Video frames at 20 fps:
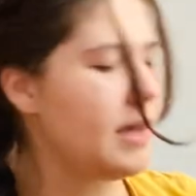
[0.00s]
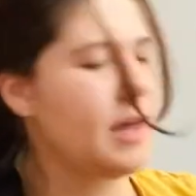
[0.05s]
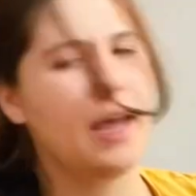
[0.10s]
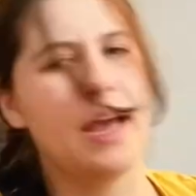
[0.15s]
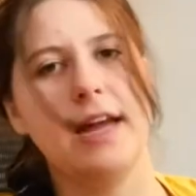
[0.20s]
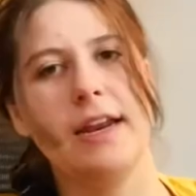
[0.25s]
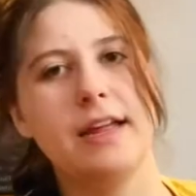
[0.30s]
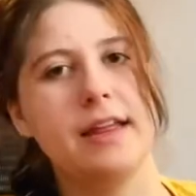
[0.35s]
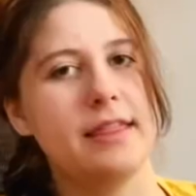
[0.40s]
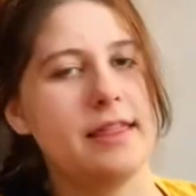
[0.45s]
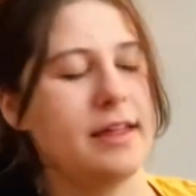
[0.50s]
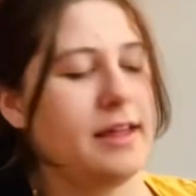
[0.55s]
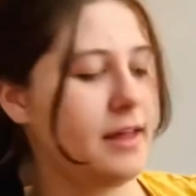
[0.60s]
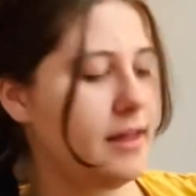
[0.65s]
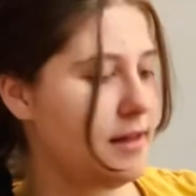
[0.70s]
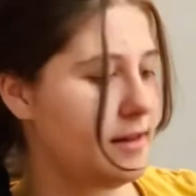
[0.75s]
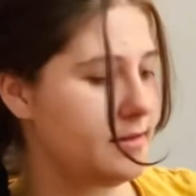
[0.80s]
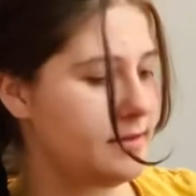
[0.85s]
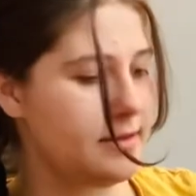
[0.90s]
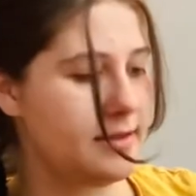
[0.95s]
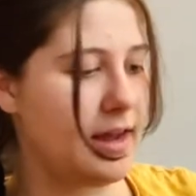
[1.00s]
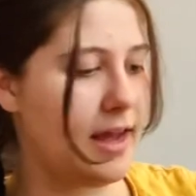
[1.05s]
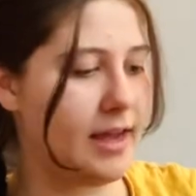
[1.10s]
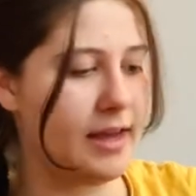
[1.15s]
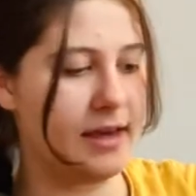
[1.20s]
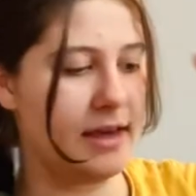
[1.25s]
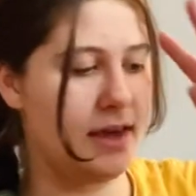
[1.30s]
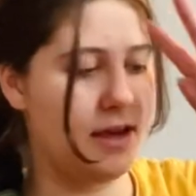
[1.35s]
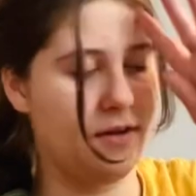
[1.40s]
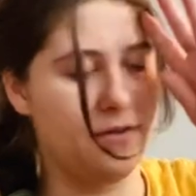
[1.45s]
Anything
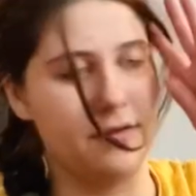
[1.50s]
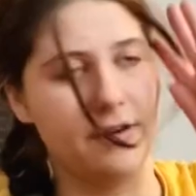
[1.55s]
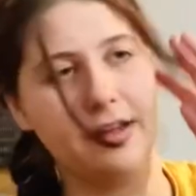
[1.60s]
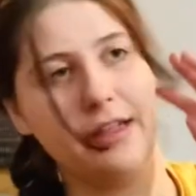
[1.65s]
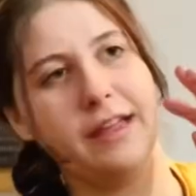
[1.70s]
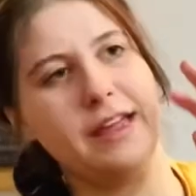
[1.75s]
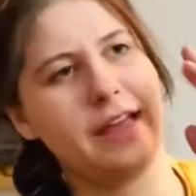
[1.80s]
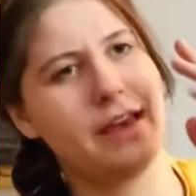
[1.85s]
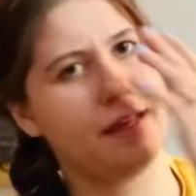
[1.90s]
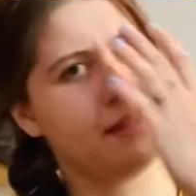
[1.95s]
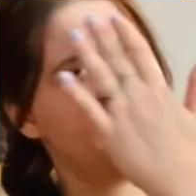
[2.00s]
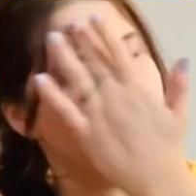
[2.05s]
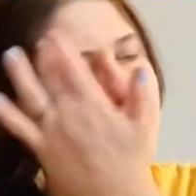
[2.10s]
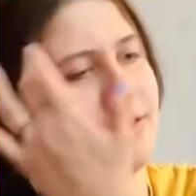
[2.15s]
Nike, really,